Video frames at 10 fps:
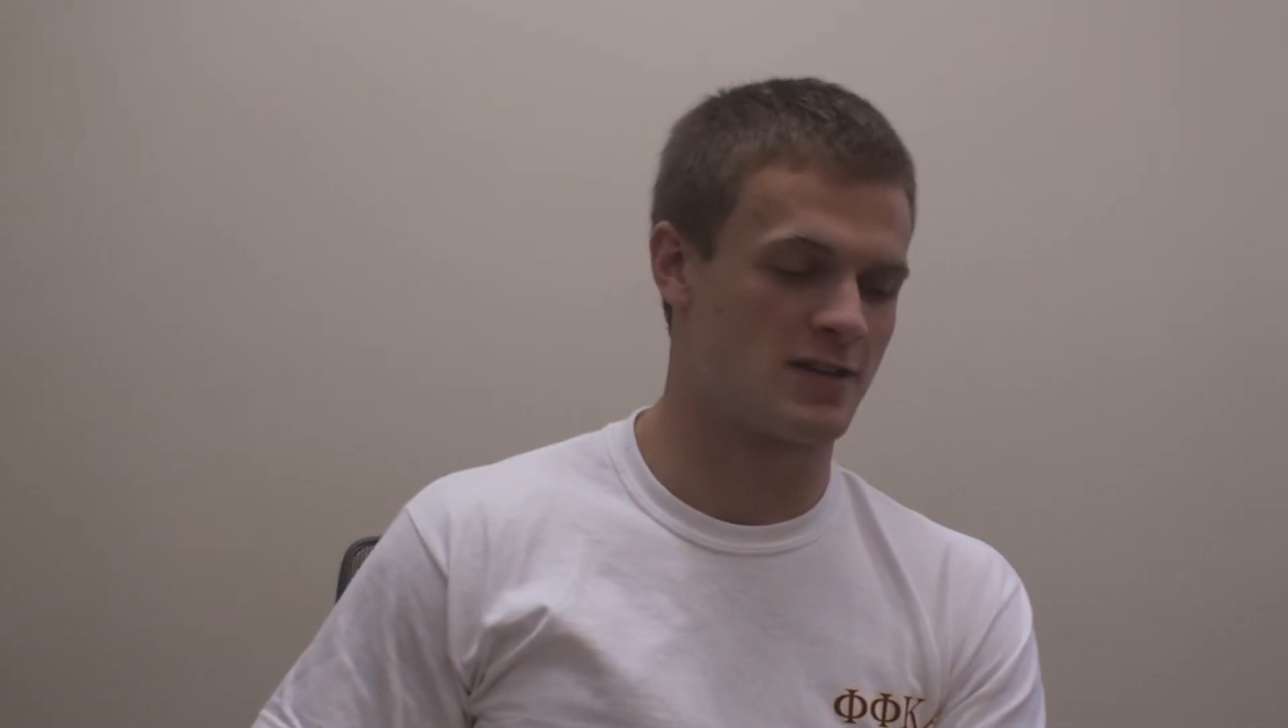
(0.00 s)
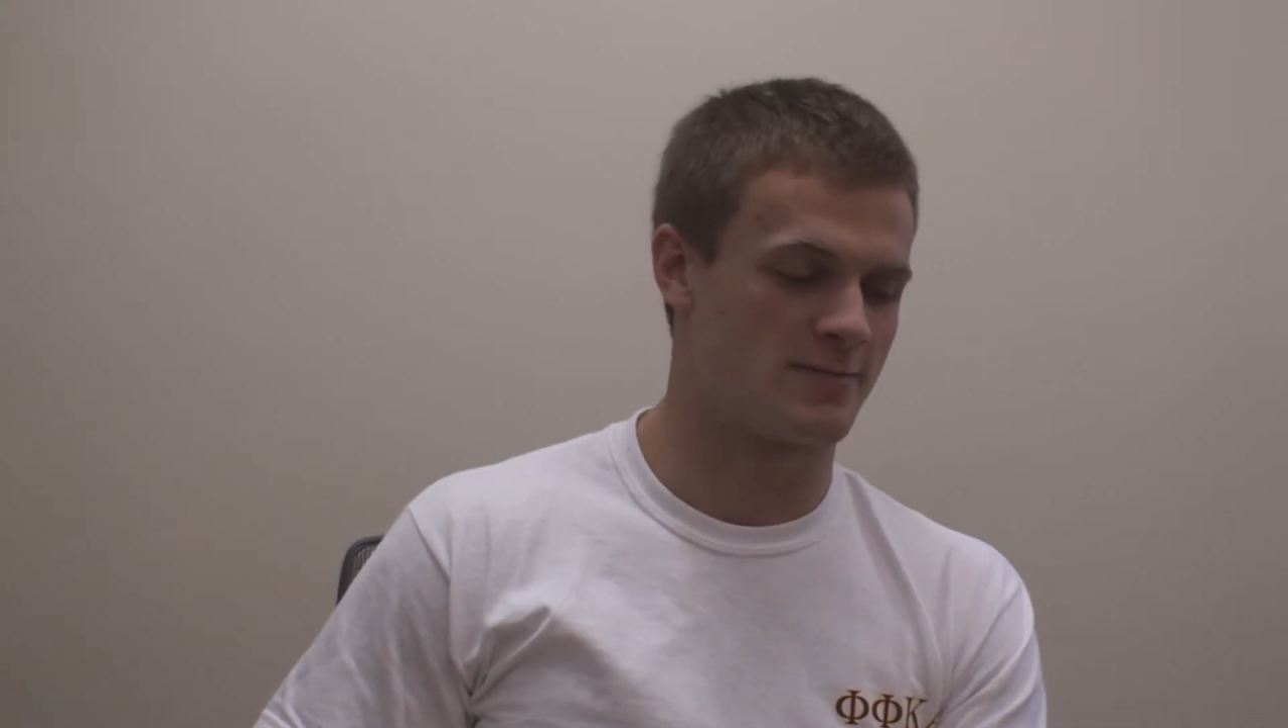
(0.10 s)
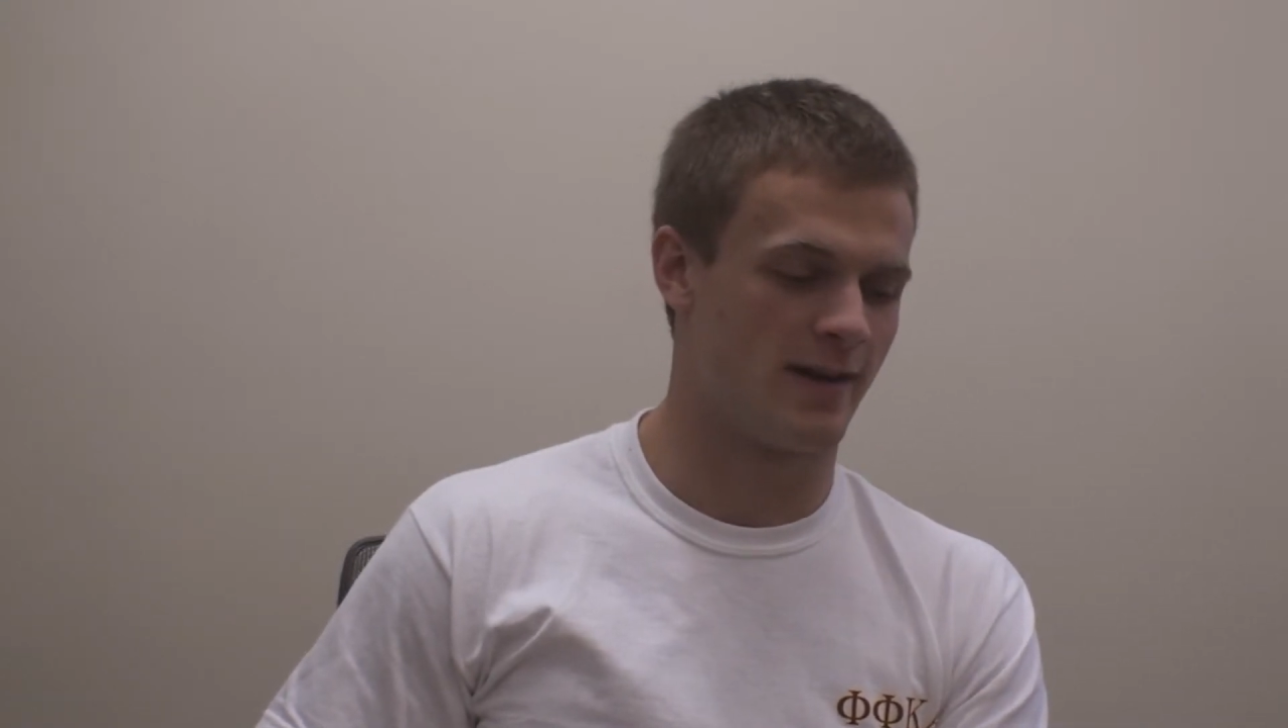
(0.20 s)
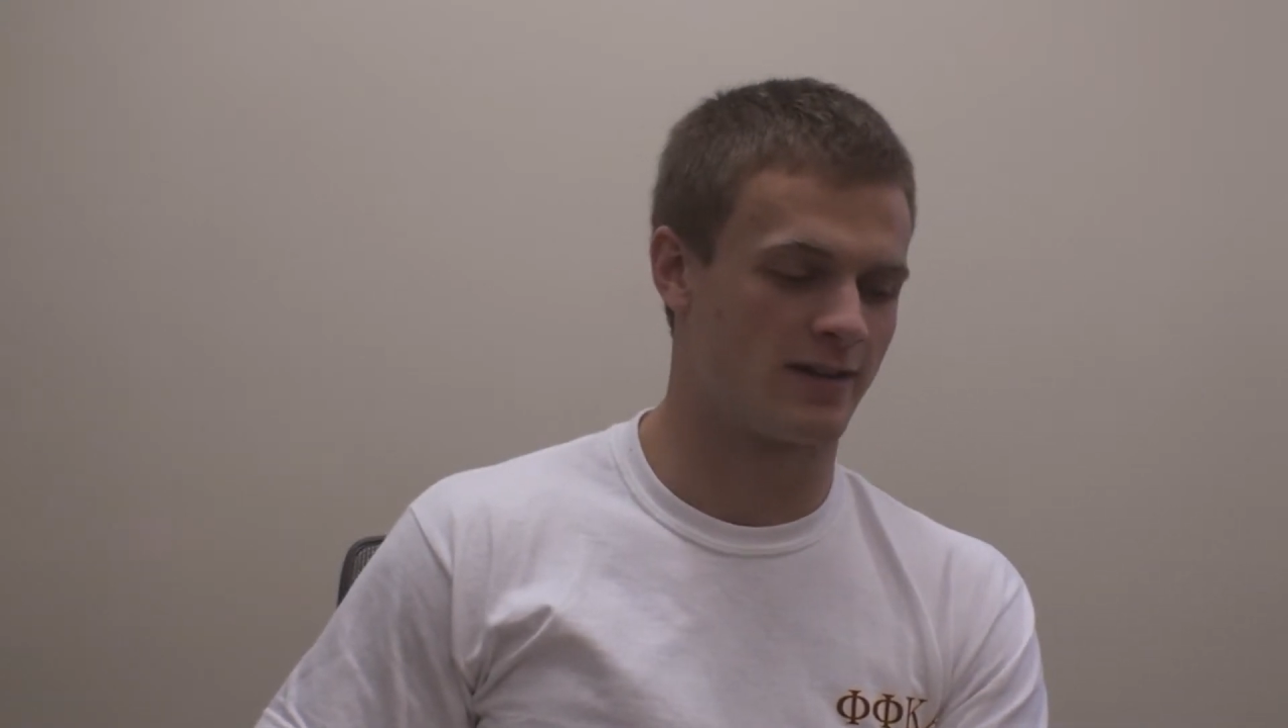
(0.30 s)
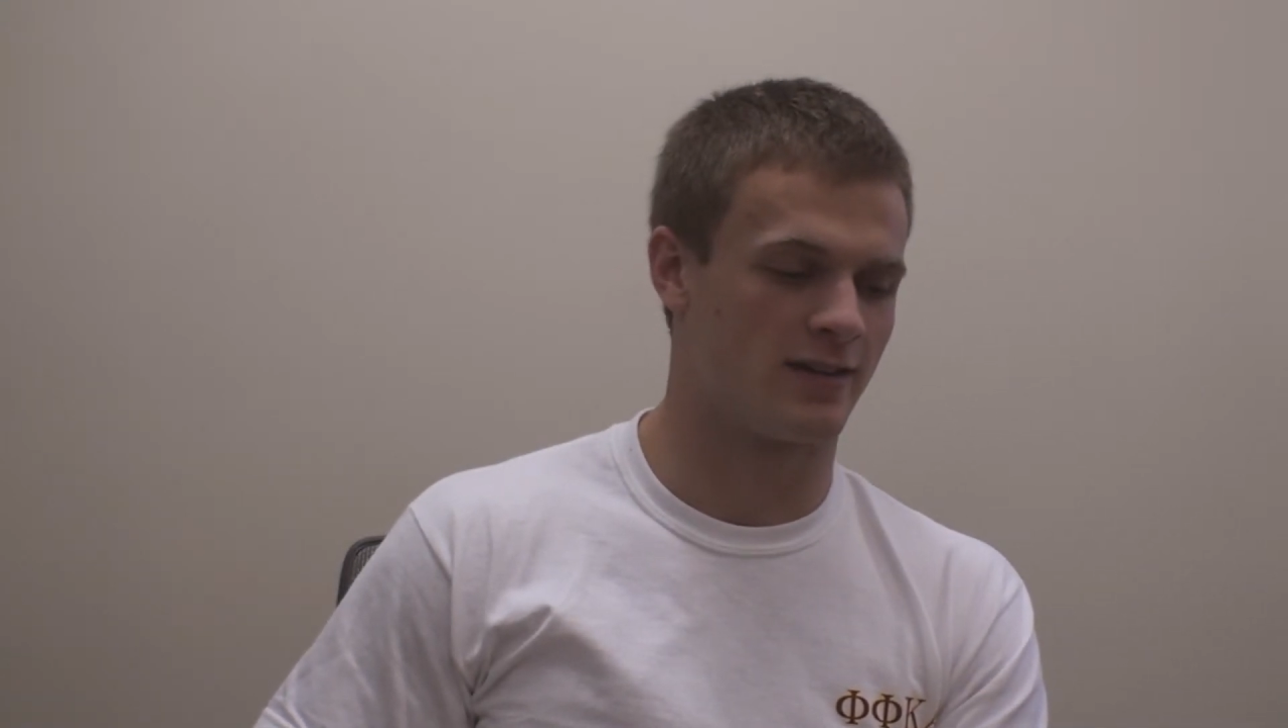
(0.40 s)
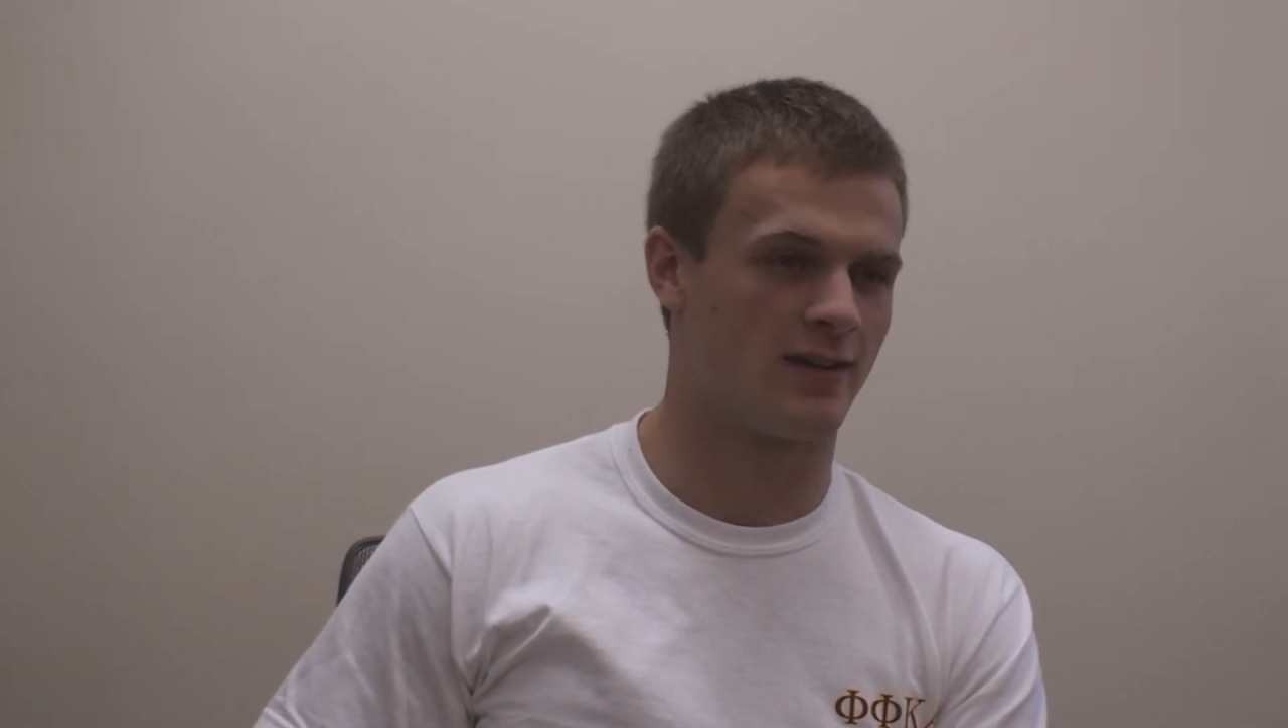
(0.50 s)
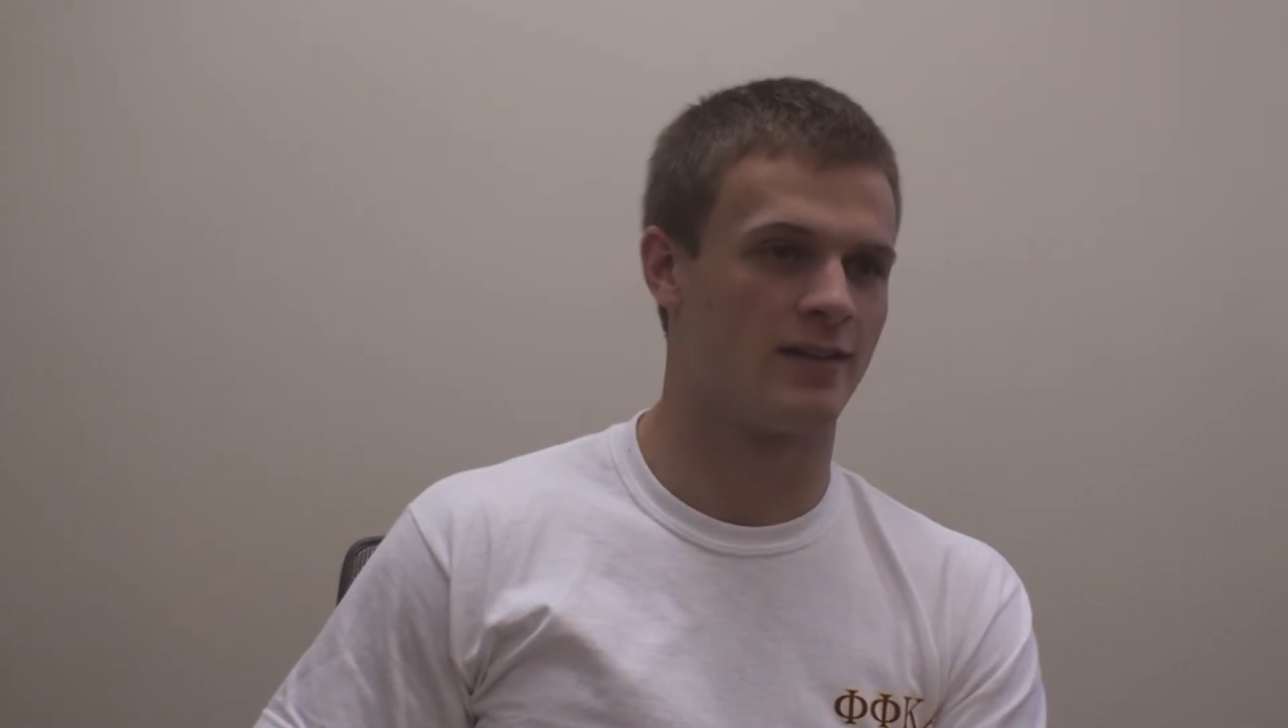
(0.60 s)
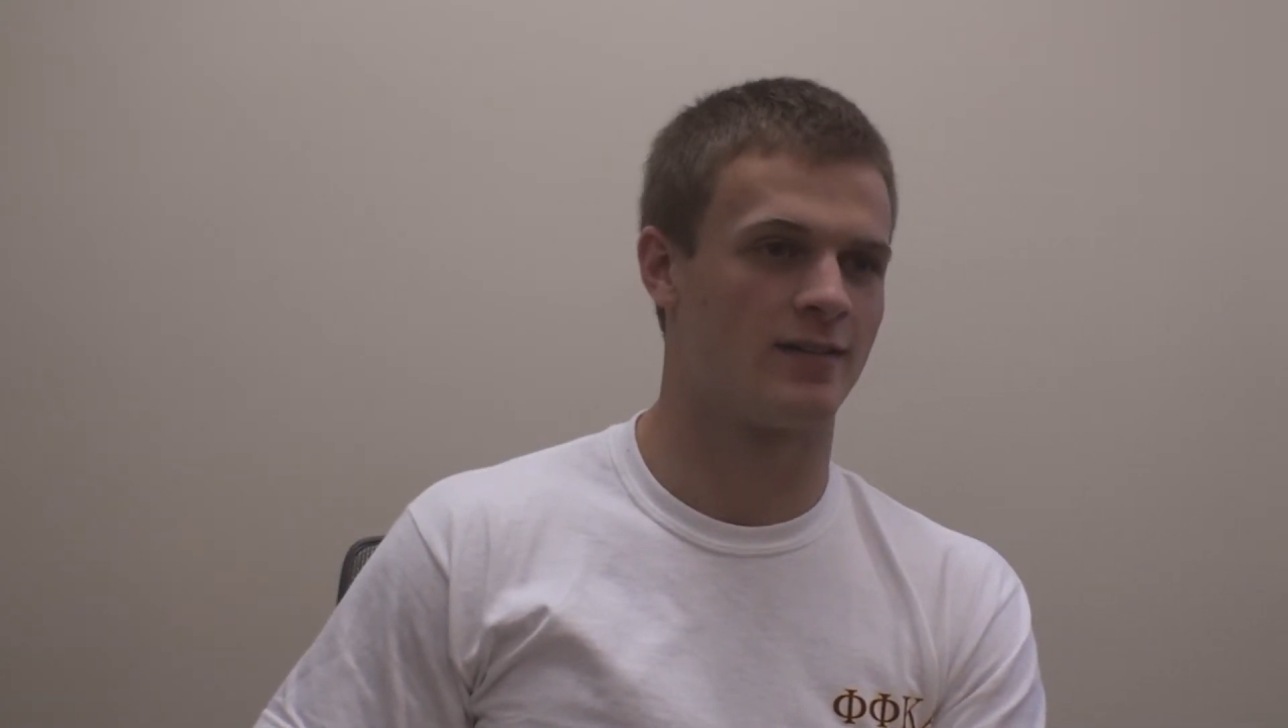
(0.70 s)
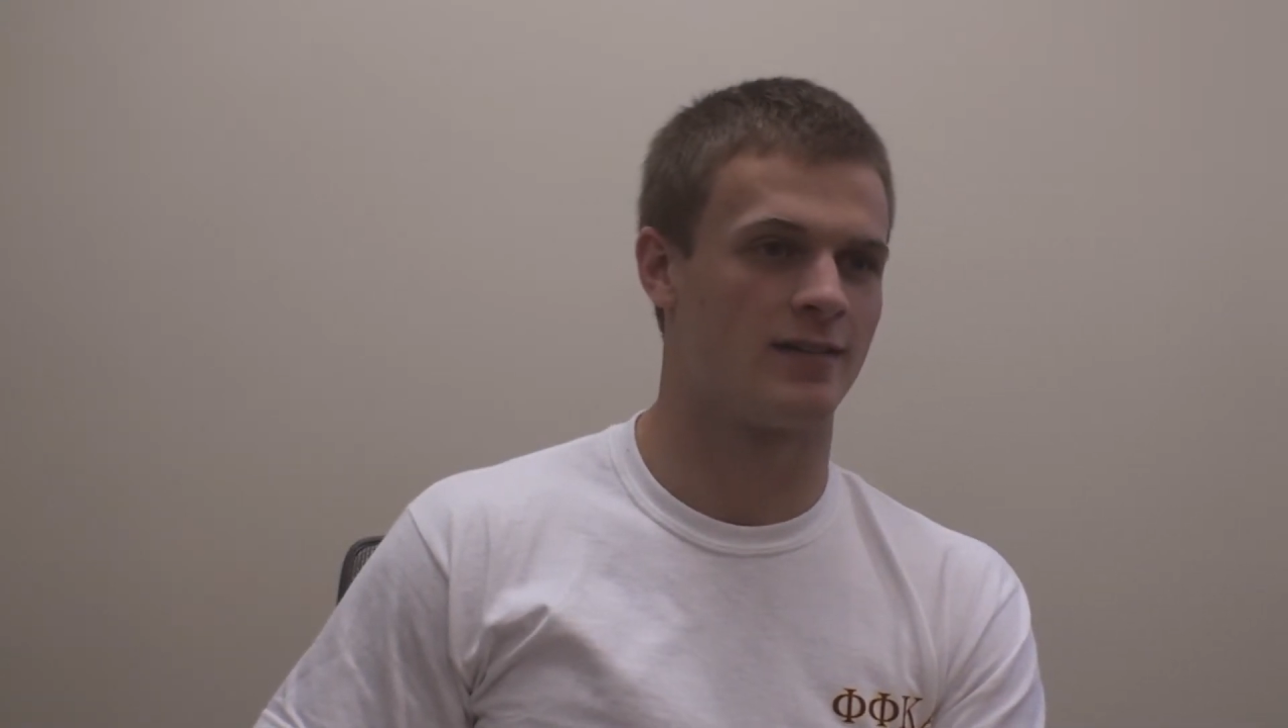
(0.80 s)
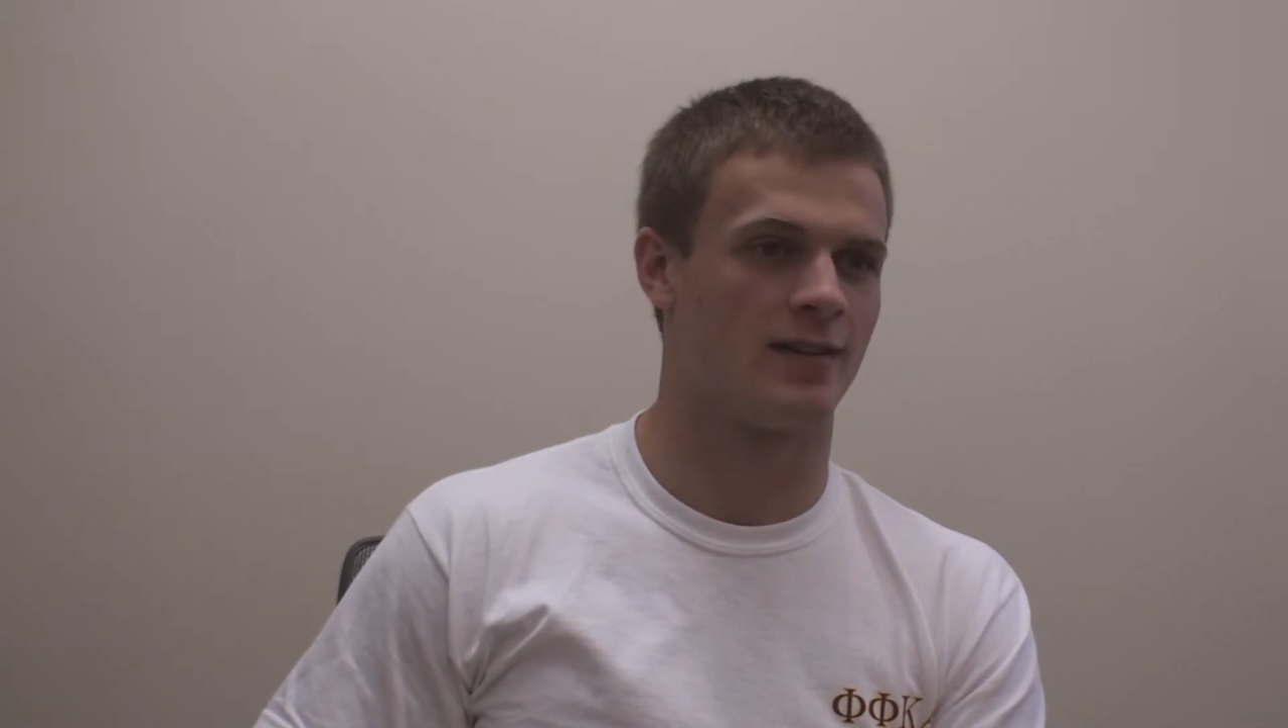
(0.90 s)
expected